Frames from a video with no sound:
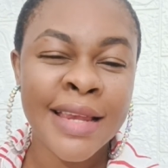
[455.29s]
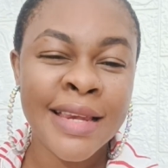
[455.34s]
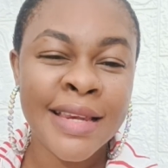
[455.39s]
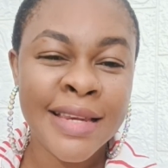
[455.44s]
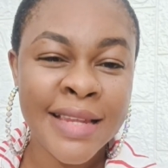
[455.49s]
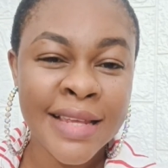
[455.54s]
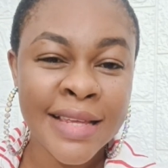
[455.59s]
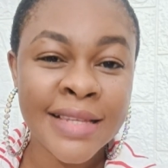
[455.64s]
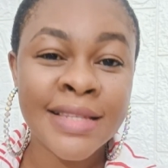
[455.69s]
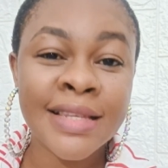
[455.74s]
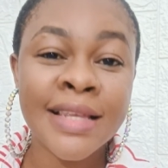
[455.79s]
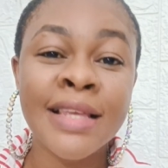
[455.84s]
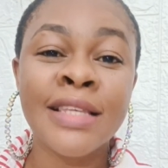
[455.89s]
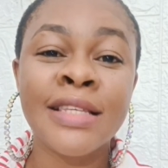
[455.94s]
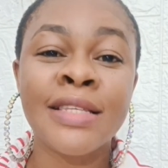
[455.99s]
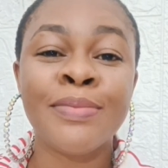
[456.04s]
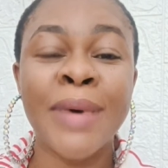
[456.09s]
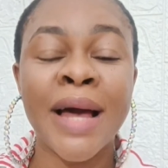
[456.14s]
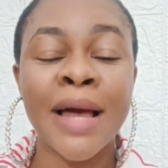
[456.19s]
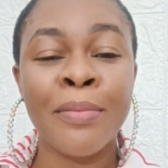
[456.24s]
This
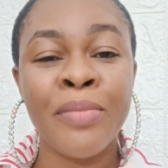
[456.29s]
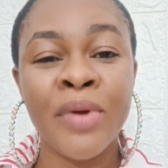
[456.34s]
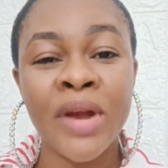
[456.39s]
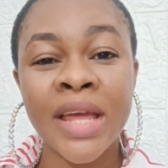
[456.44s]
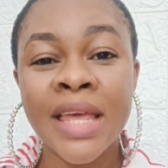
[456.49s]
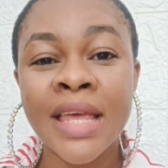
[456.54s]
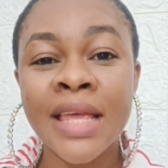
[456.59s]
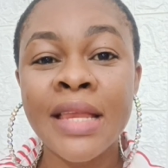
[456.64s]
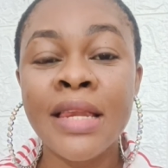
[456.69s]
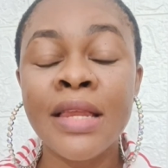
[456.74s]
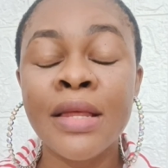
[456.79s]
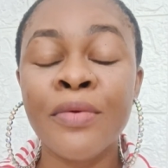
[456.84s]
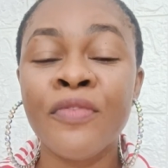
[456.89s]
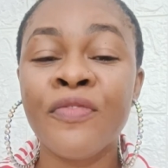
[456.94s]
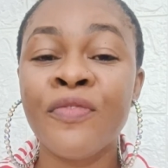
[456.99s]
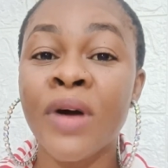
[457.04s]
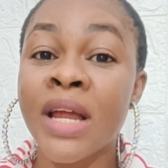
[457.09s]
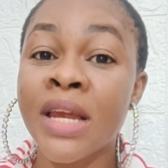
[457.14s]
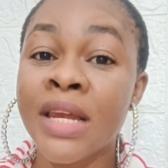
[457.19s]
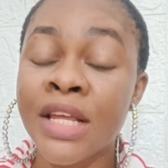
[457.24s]
is by breaking the
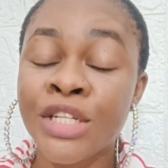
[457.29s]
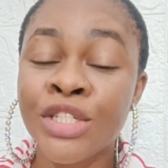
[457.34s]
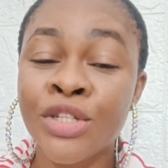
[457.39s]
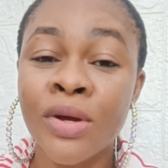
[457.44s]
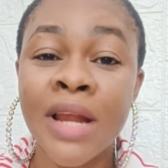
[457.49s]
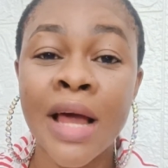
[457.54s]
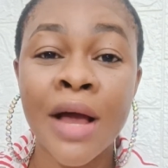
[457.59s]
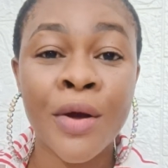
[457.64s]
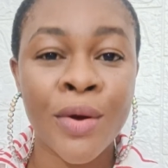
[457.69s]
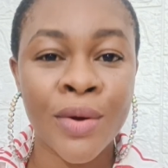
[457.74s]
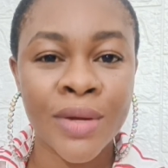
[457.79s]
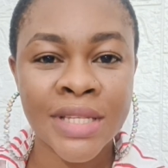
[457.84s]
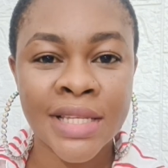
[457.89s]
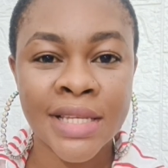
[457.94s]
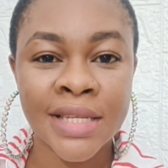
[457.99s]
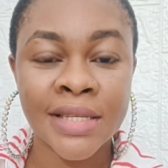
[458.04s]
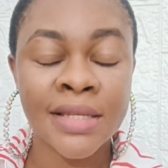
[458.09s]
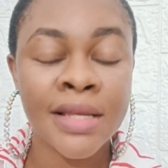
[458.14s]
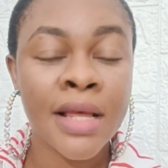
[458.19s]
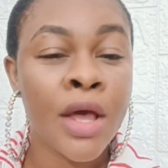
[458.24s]
foundational
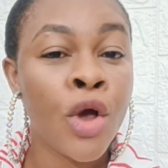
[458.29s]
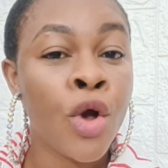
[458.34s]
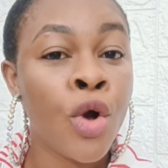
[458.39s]
causes